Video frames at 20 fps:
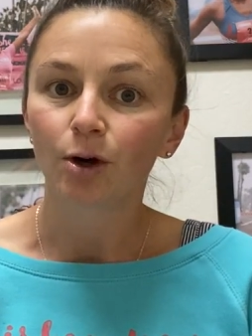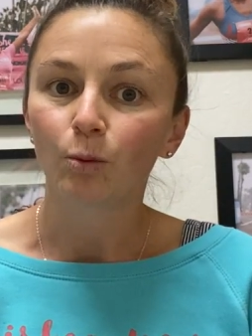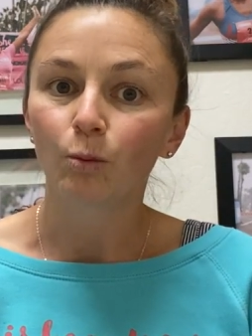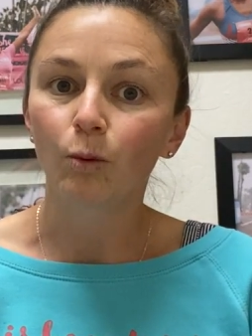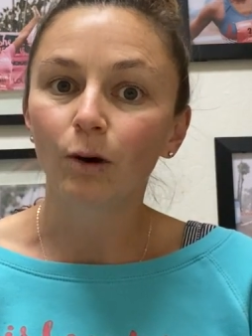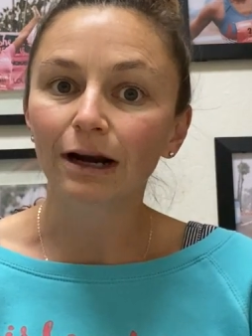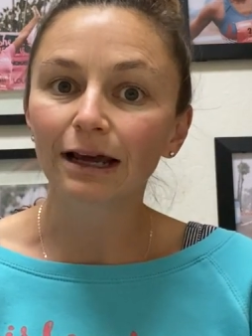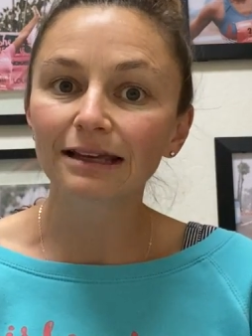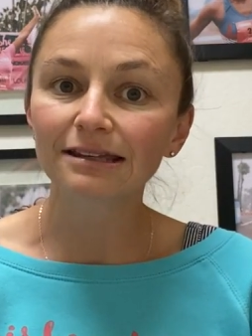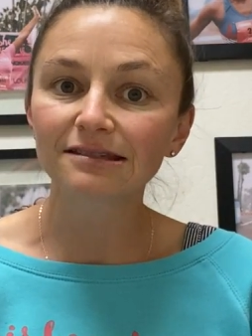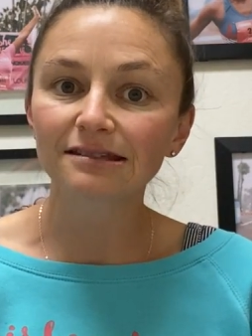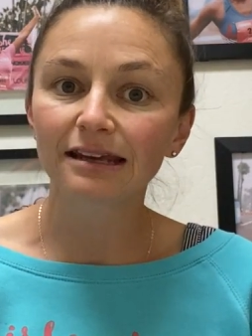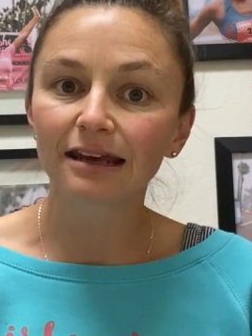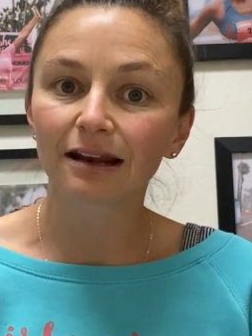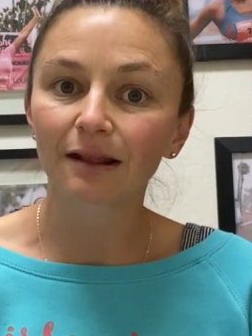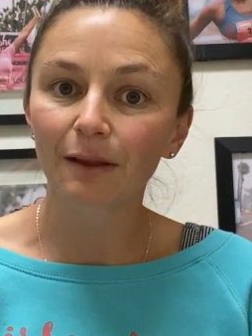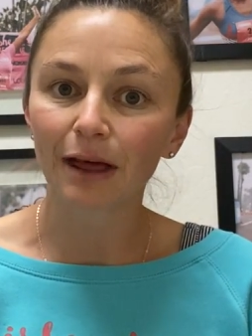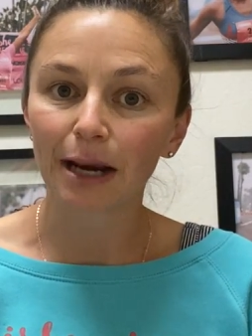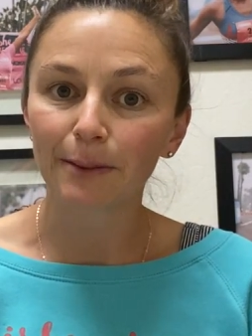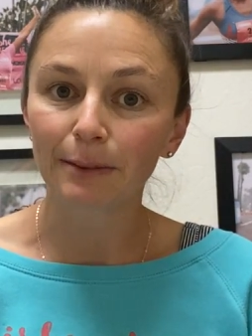What I see in
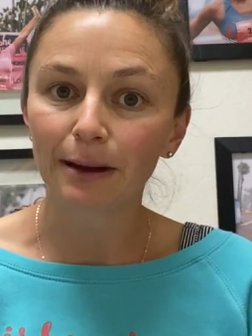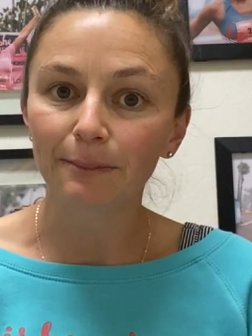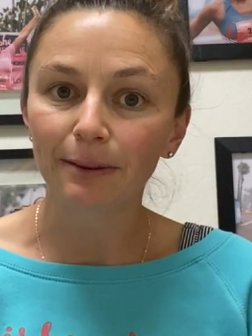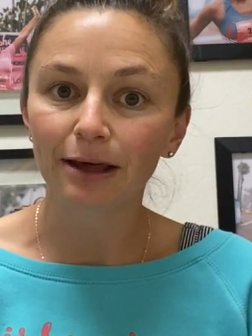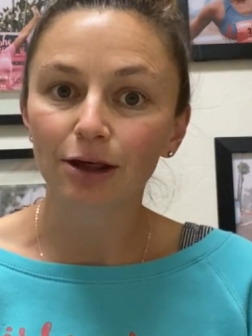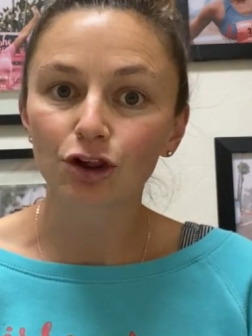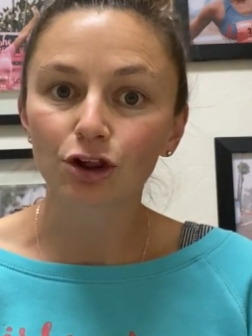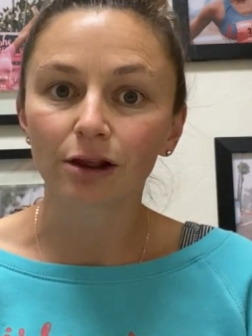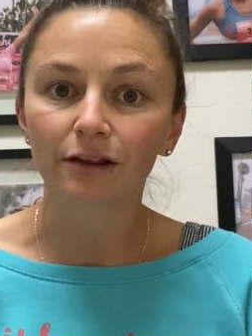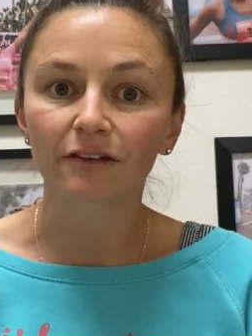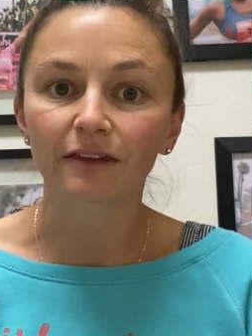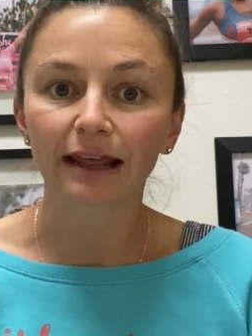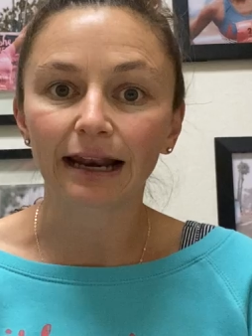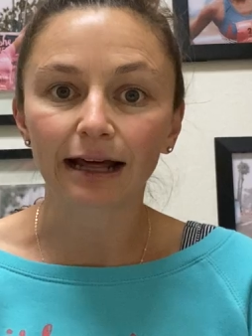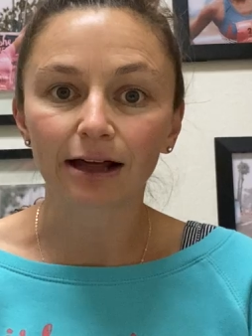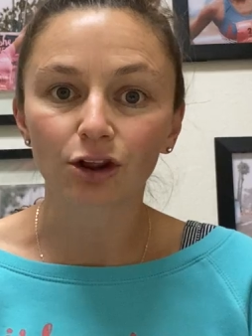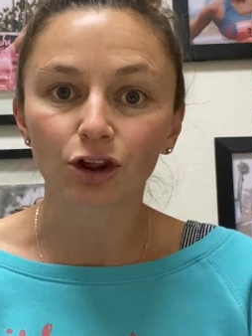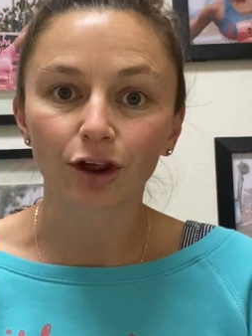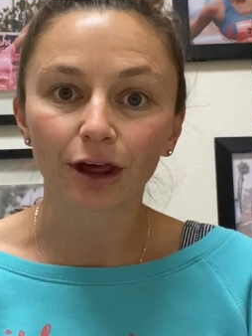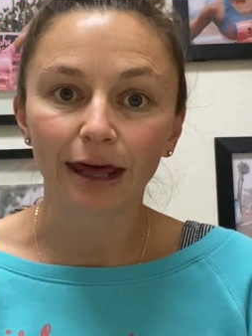a lot of my patients that
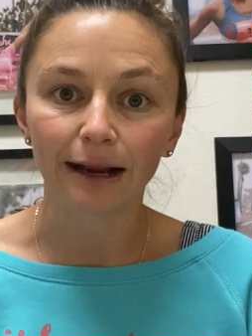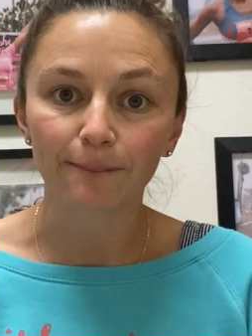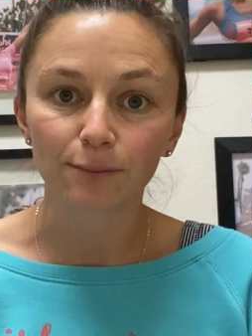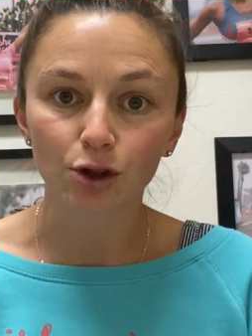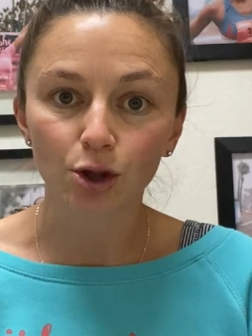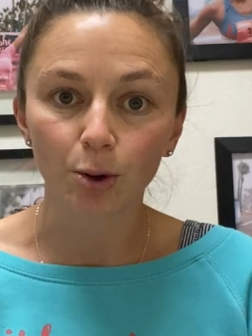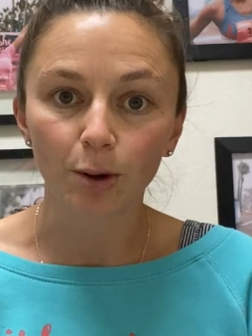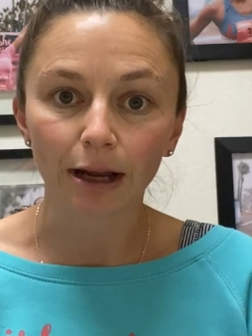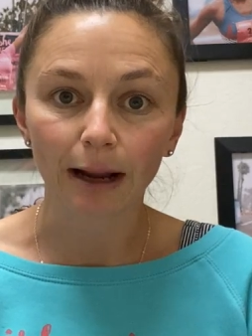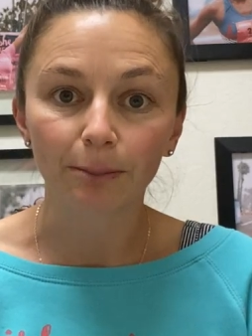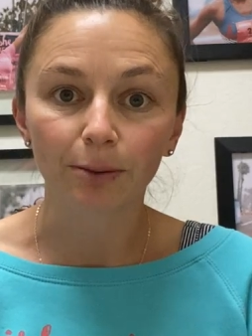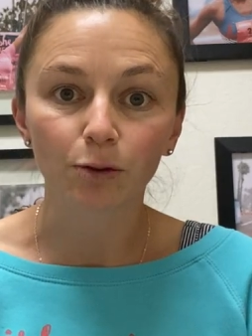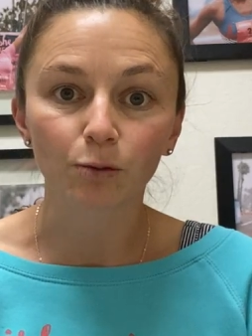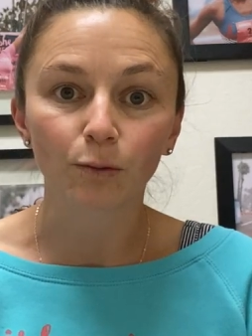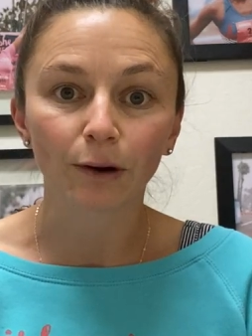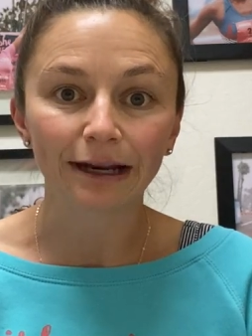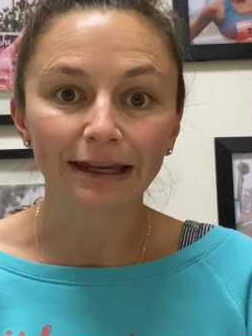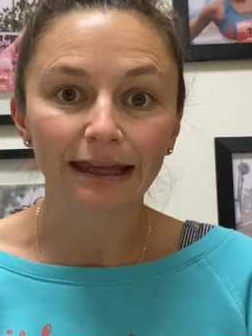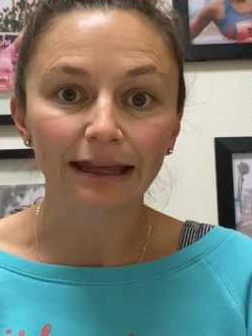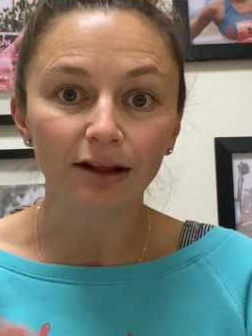actually end up showing up with
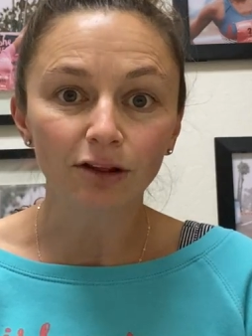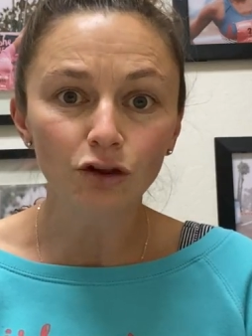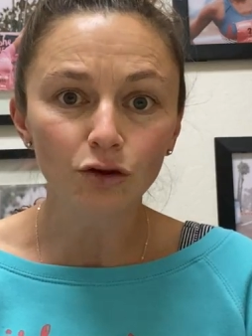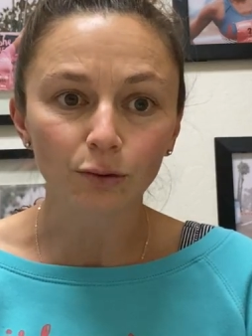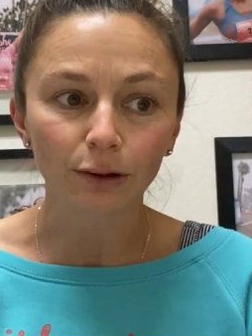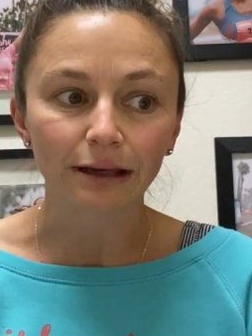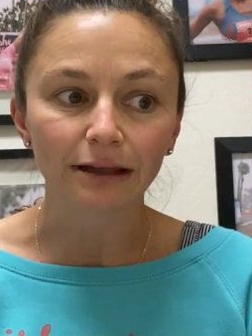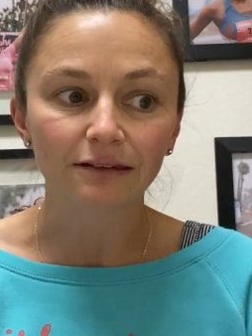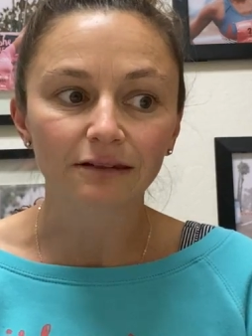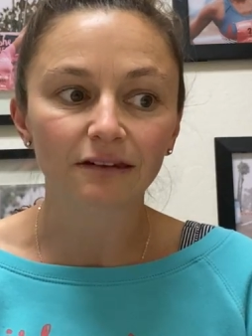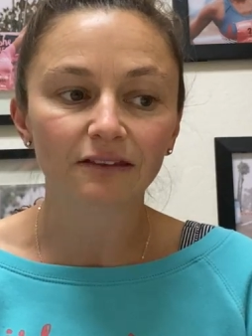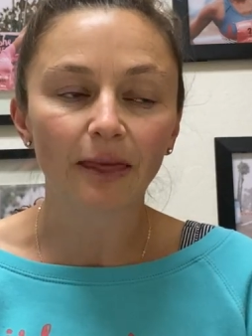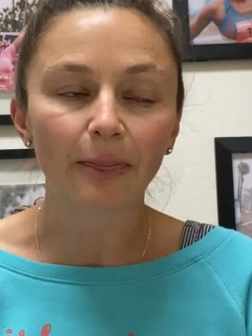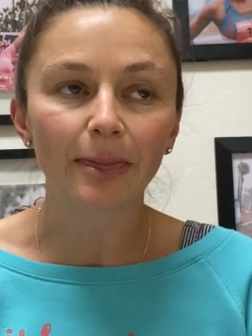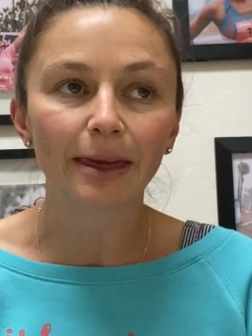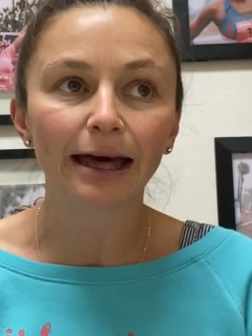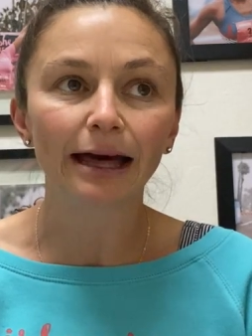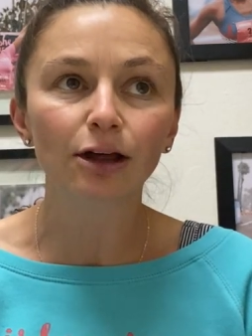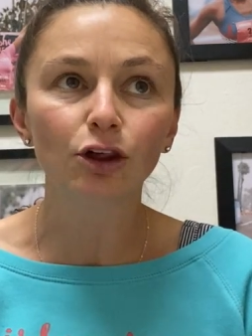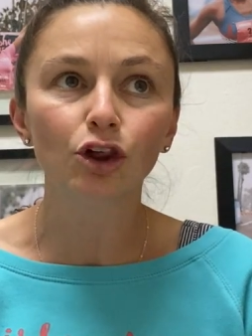running injuries is that
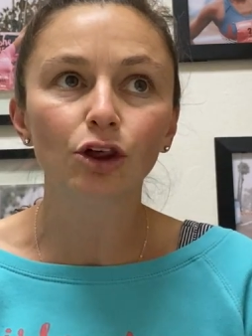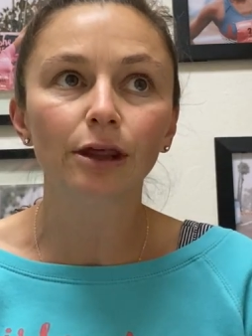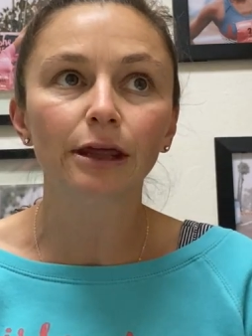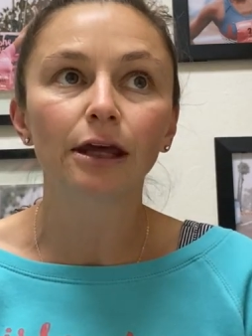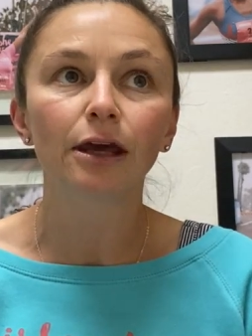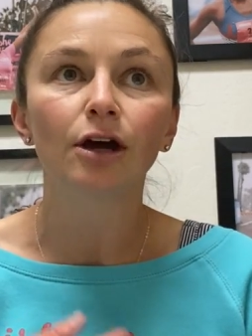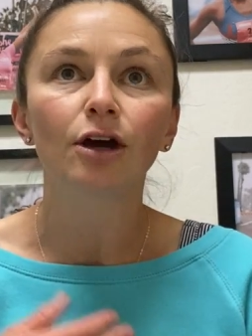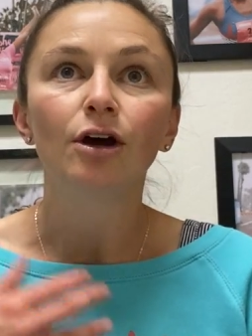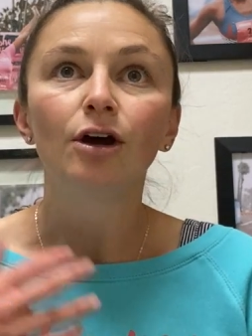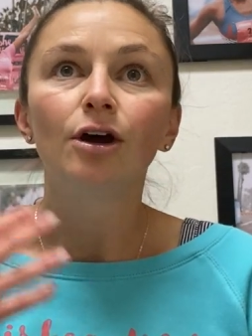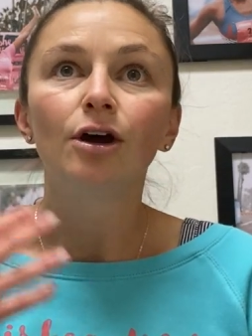they actually